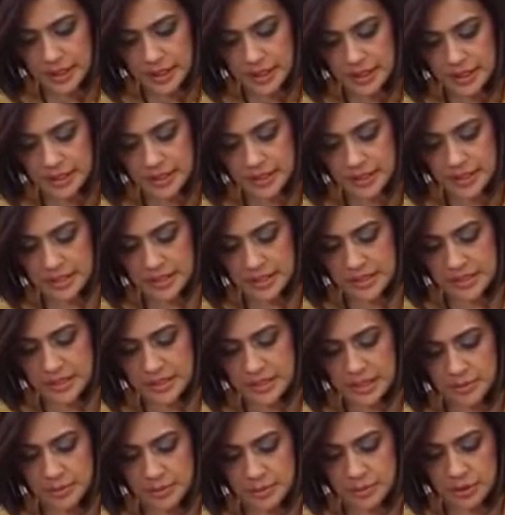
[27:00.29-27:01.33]
And this
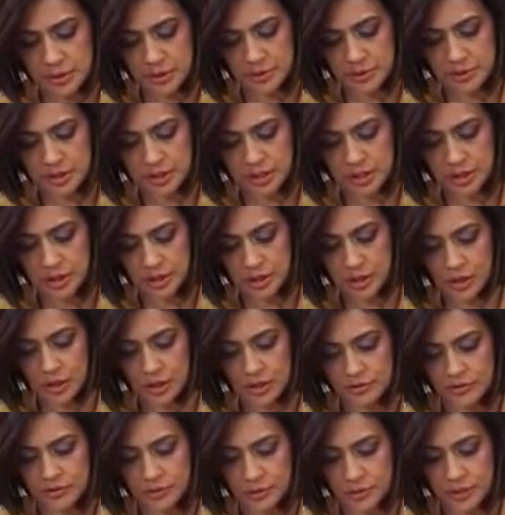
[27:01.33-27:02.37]
time I'm using
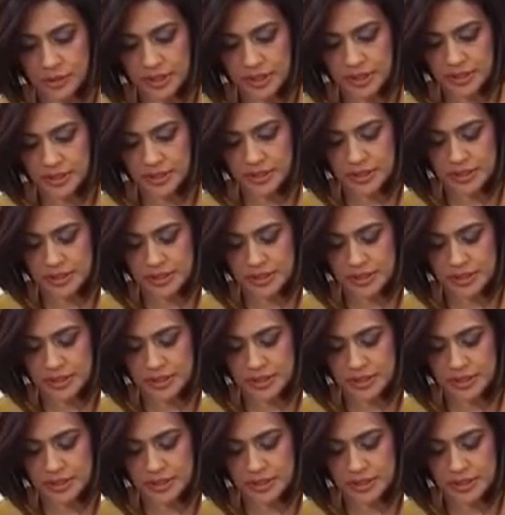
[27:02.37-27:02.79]
olive oil